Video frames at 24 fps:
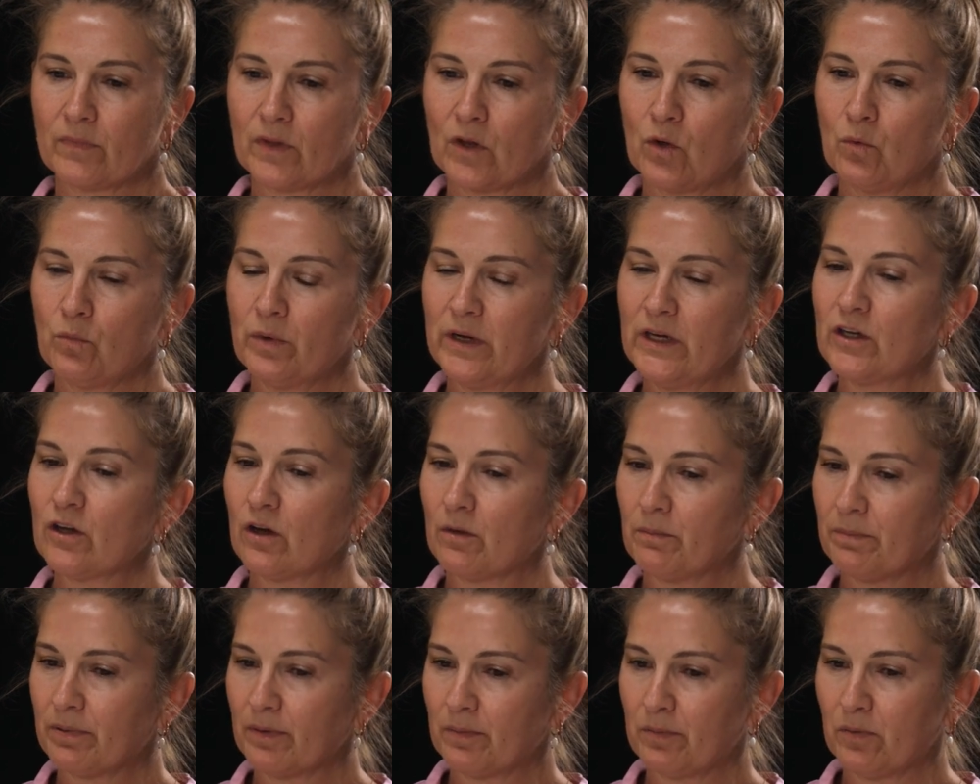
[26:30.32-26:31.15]
We
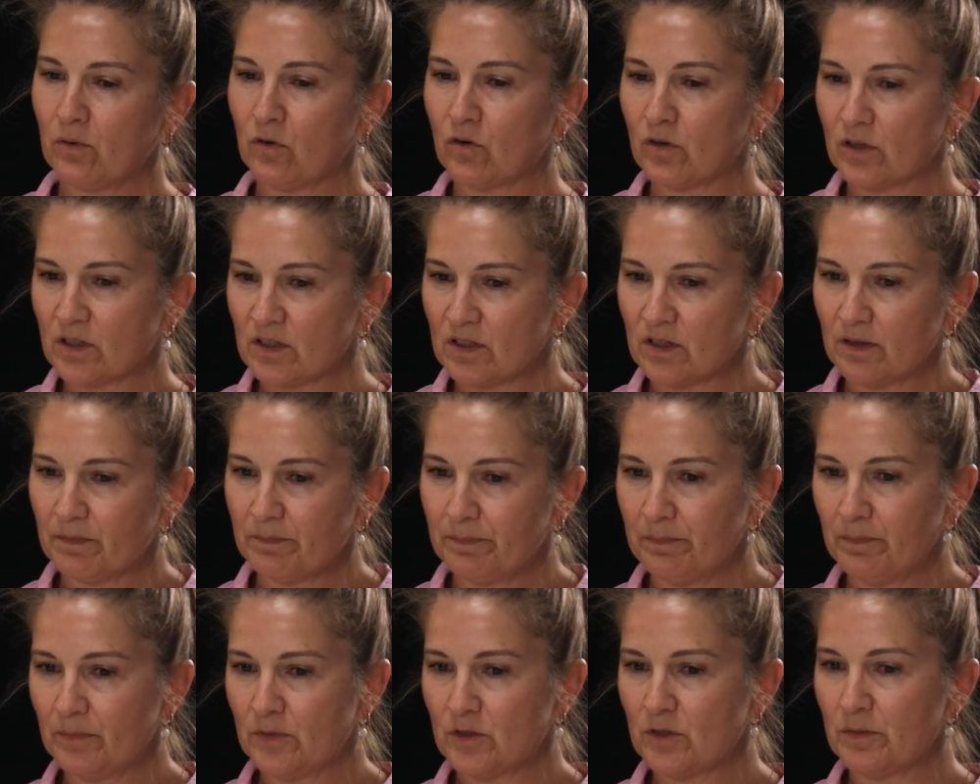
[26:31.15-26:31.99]
don't purport to
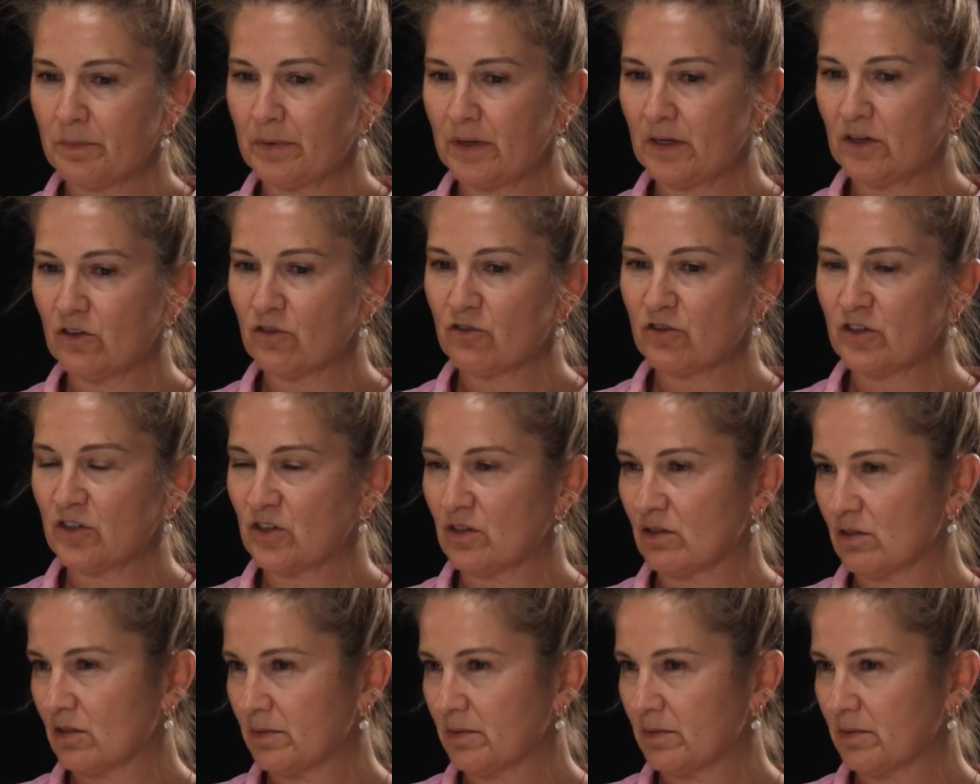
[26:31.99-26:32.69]
be nutritional